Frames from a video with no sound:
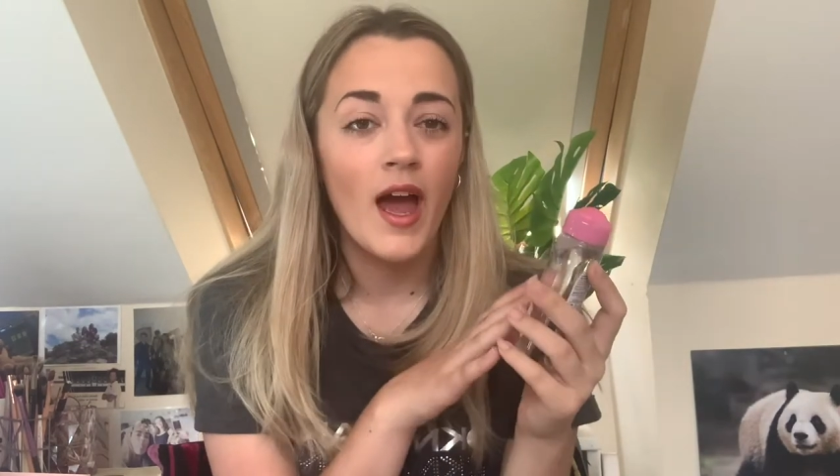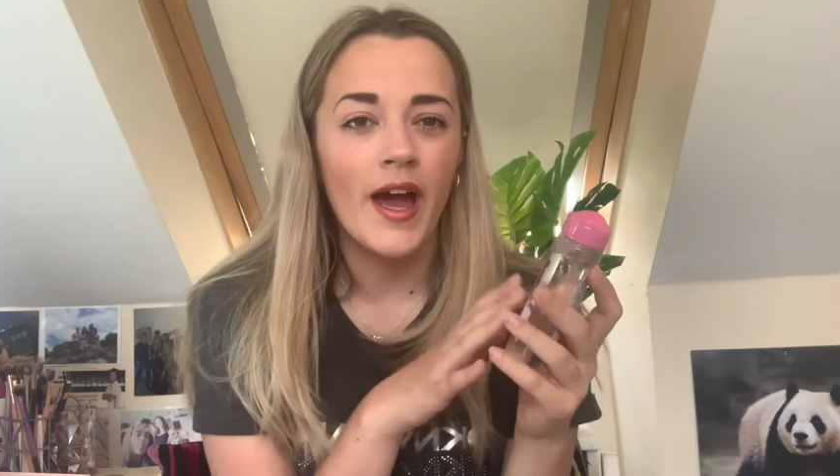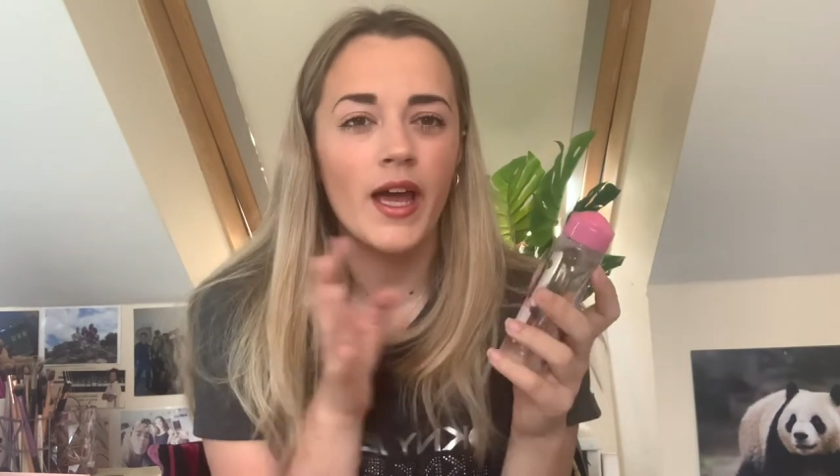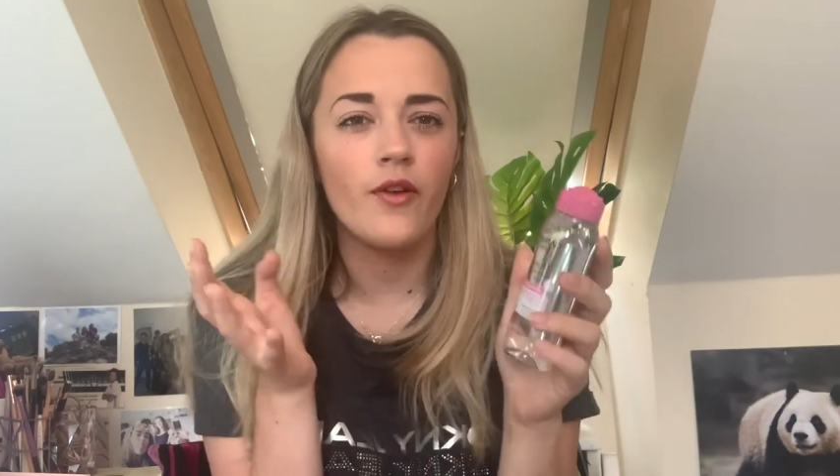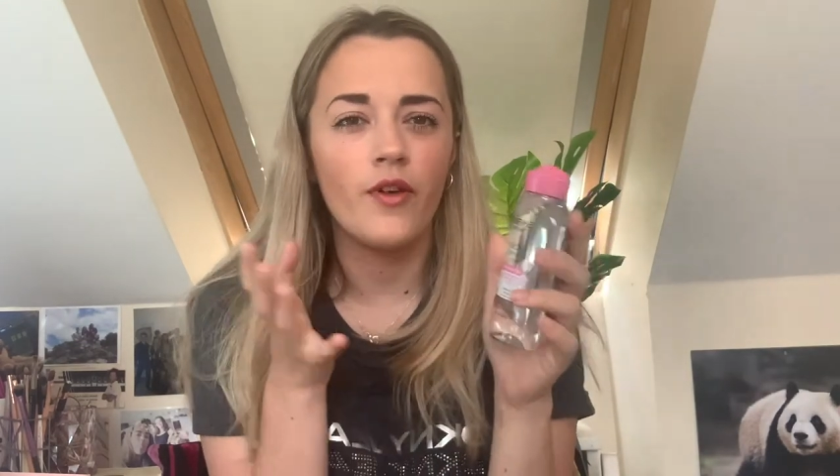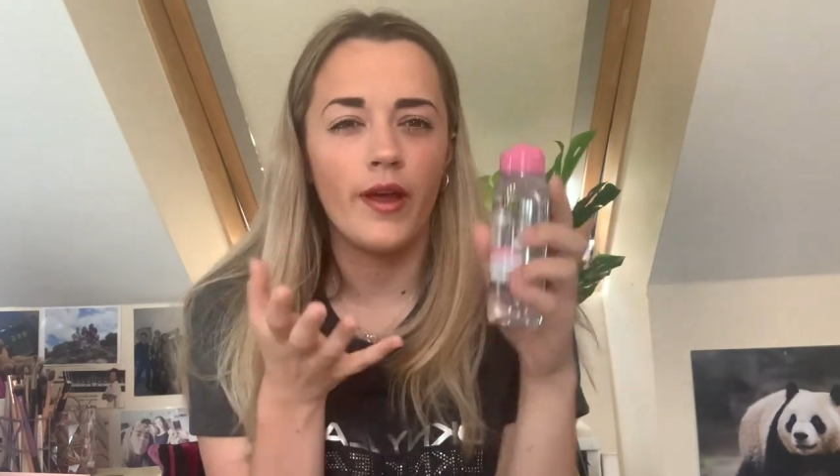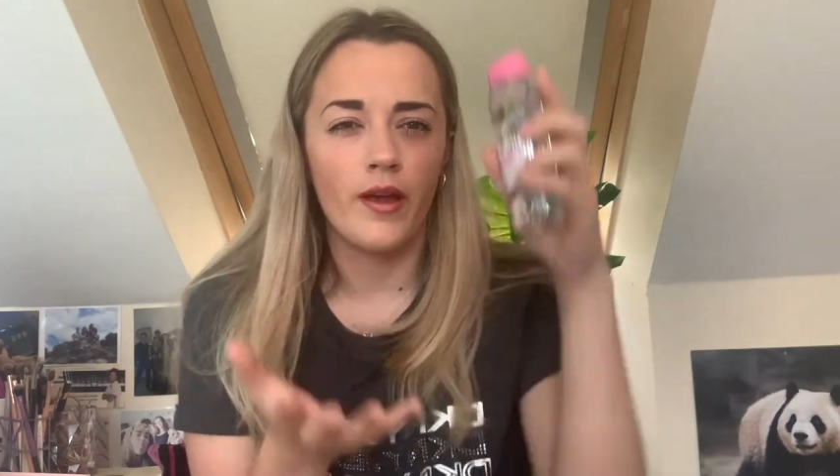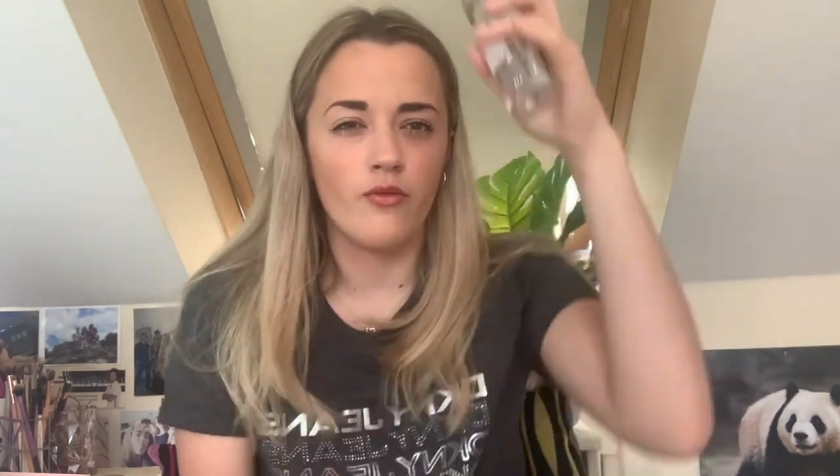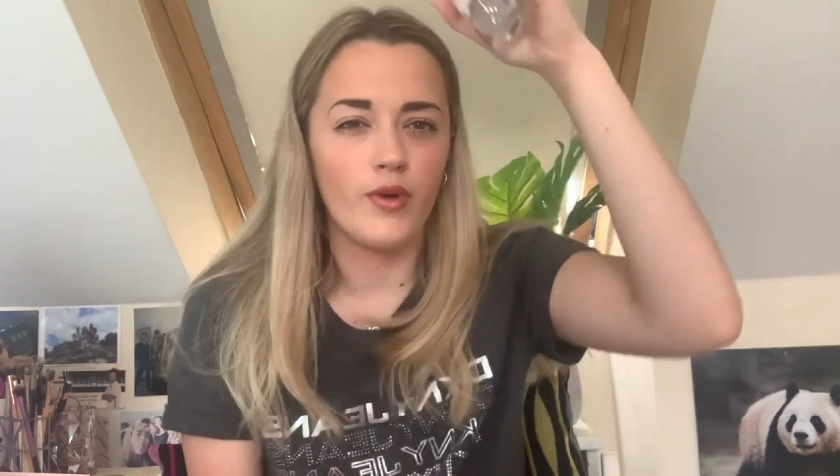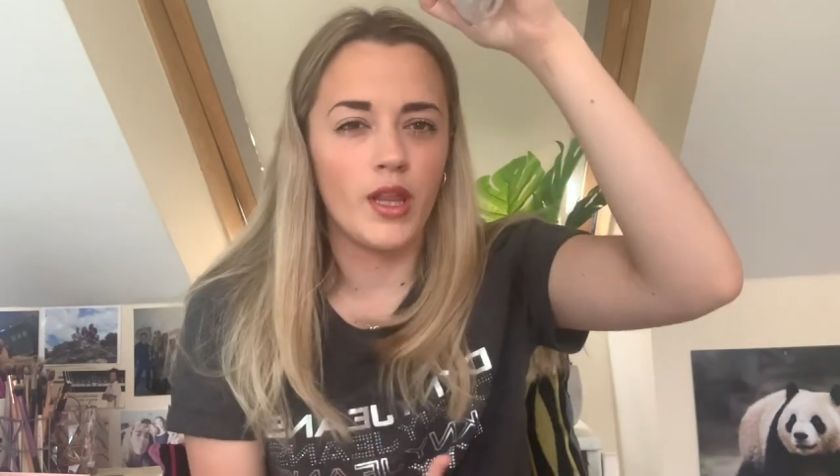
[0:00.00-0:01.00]
I have
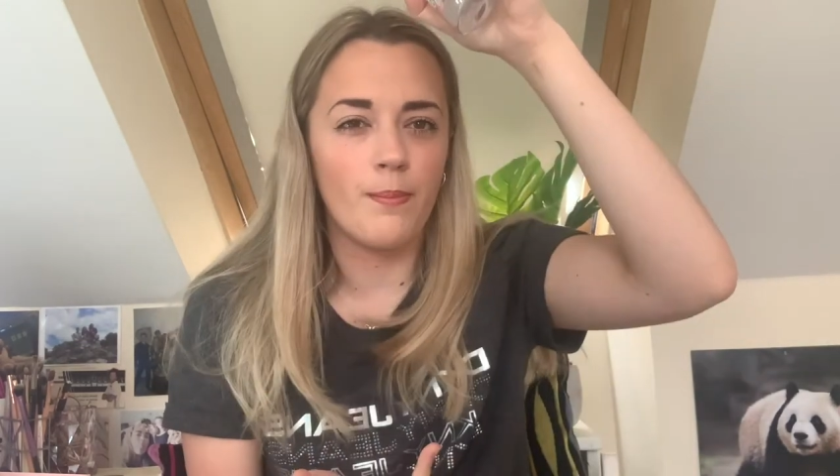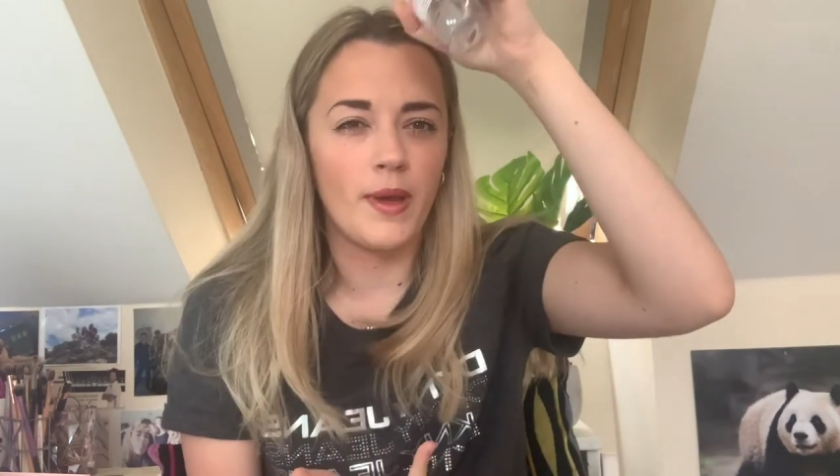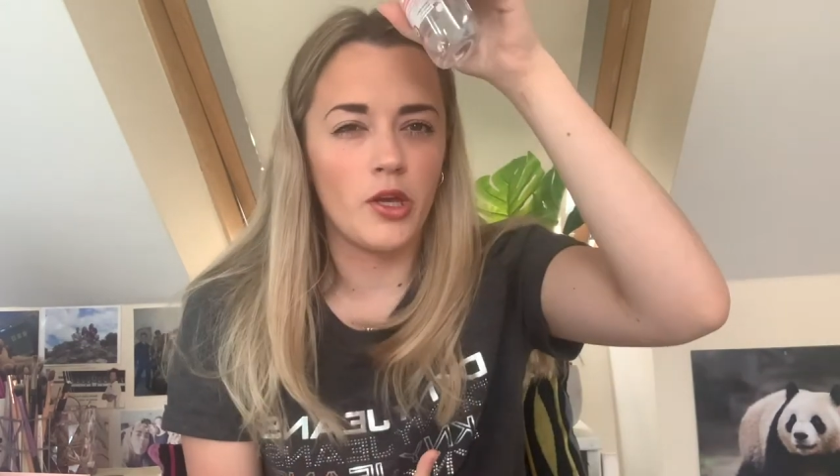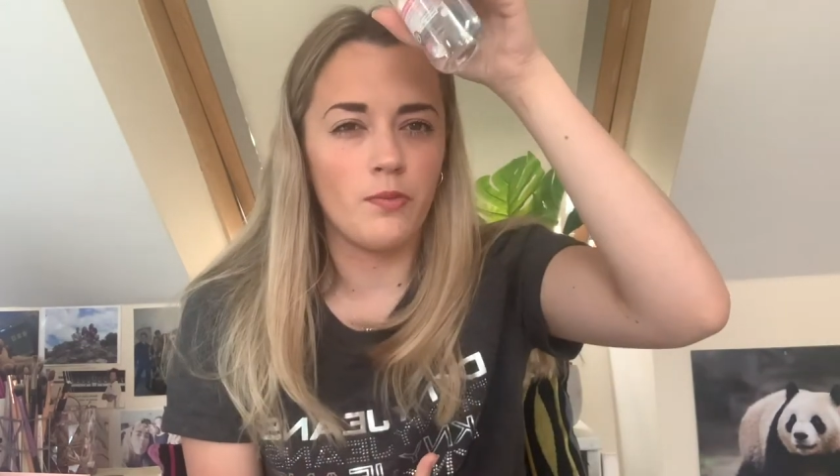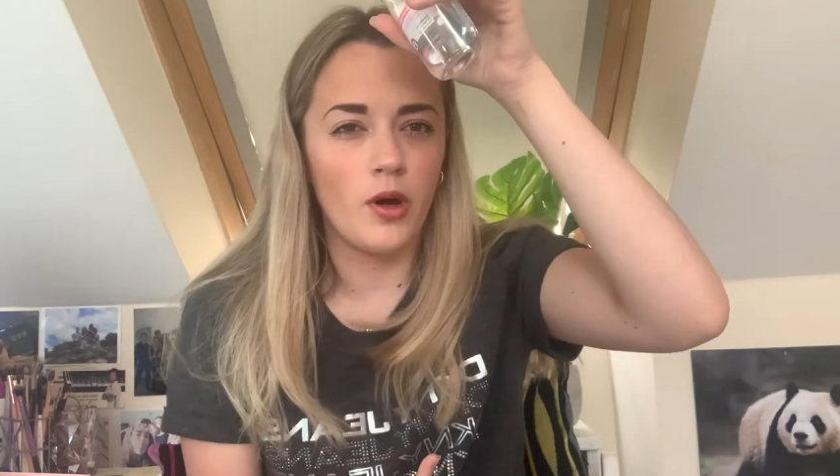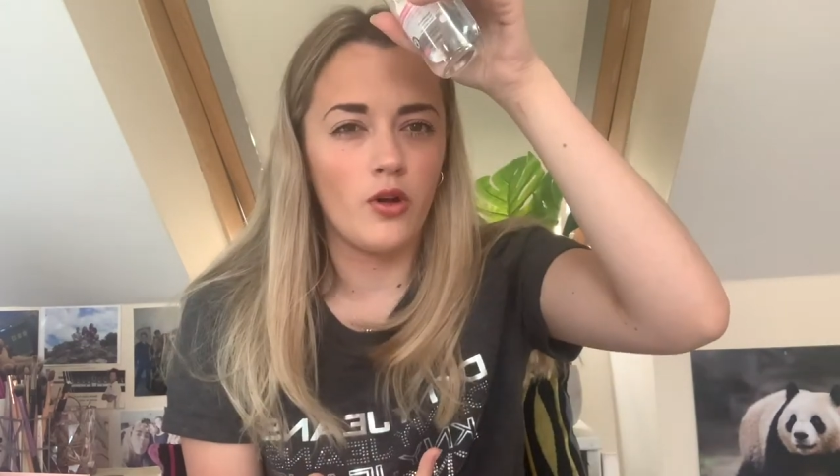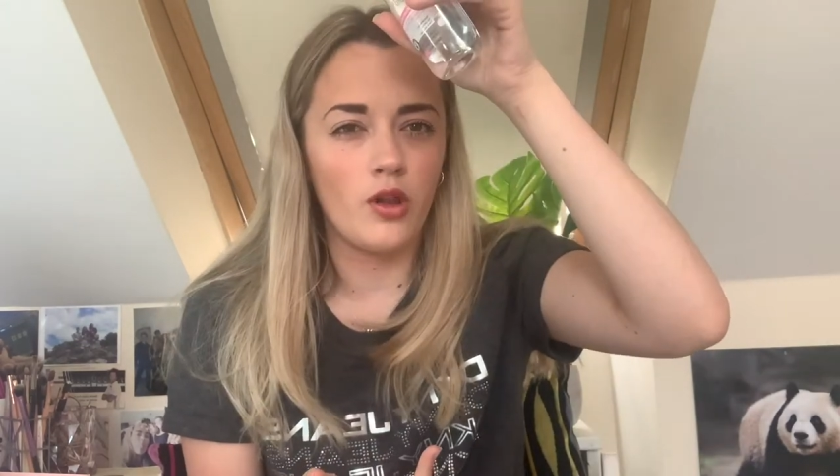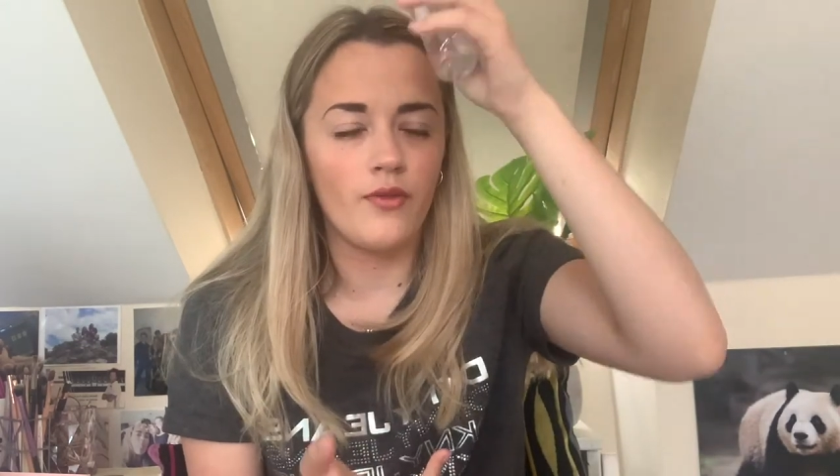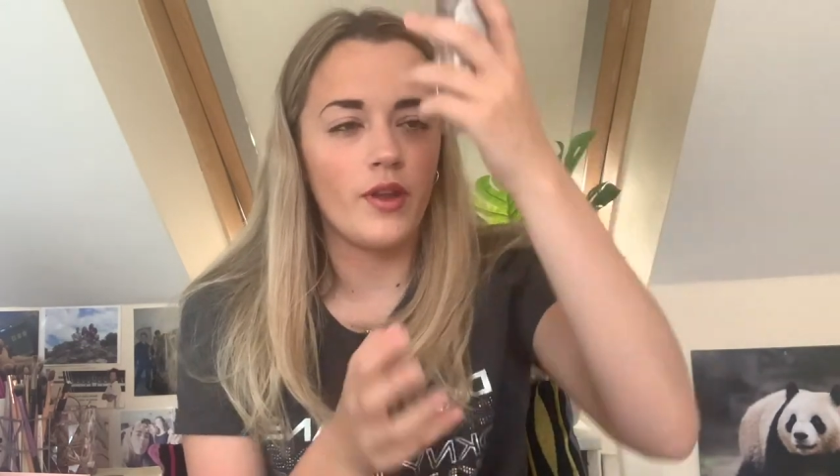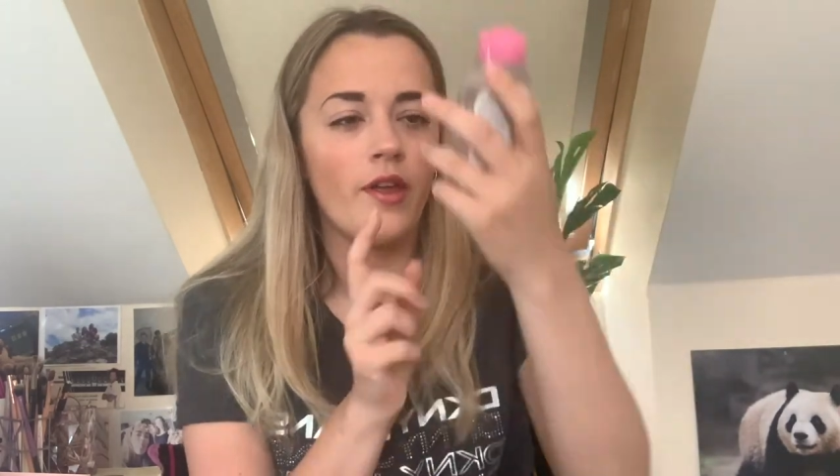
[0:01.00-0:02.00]
a really big bottle
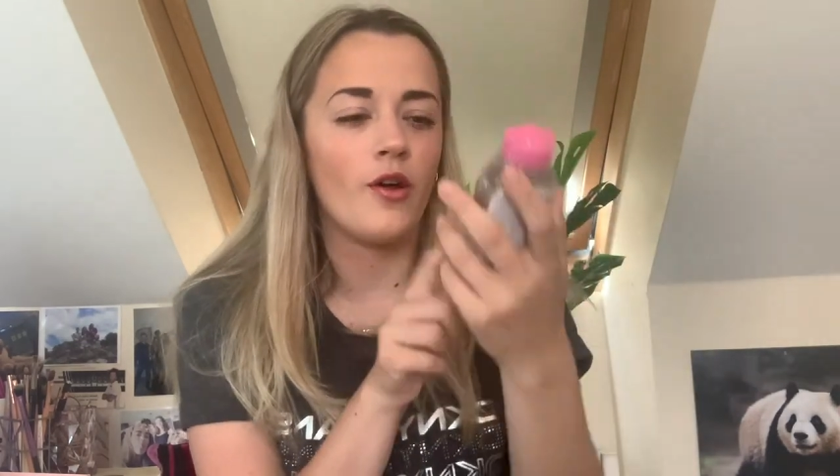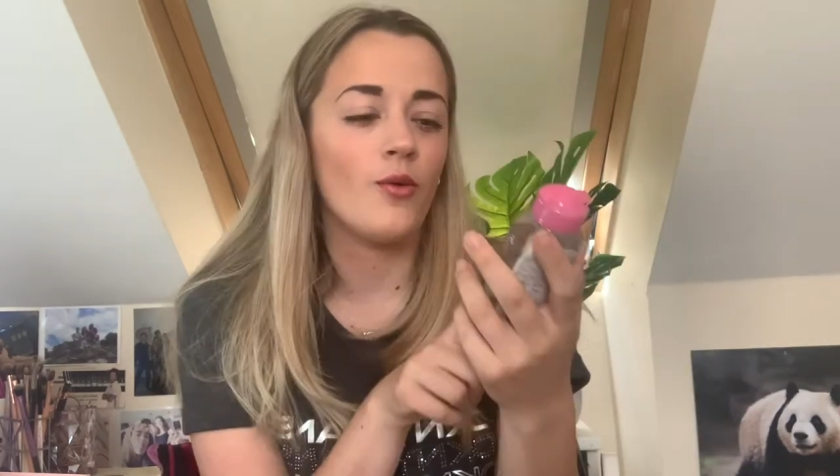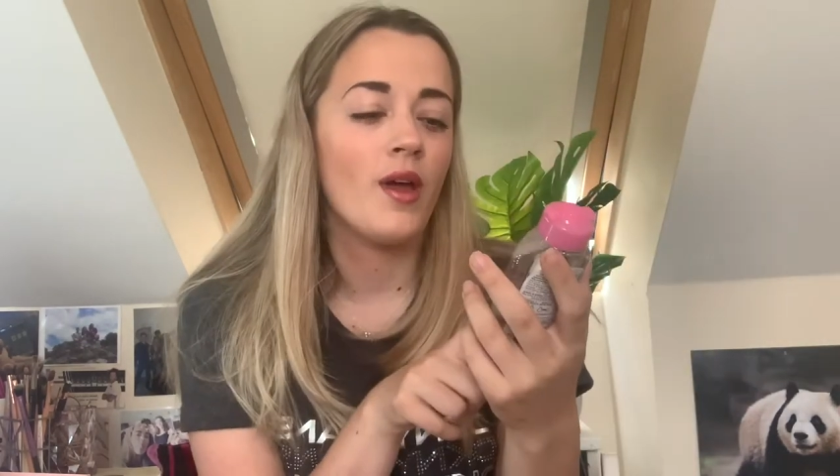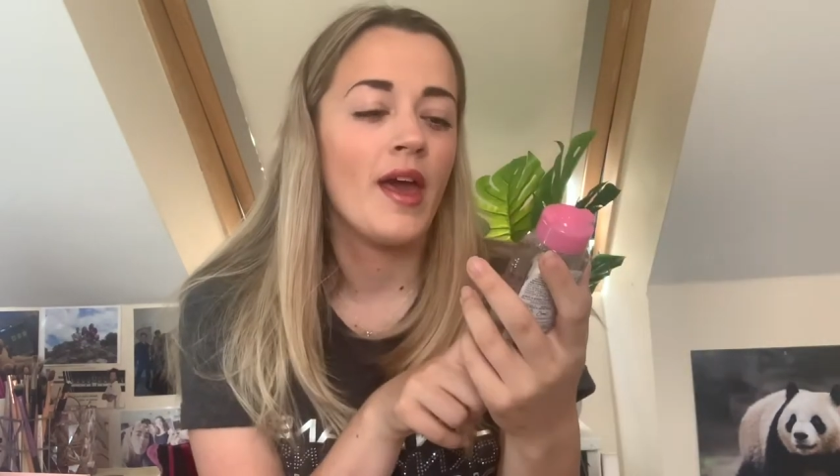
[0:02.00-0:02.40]
of it though,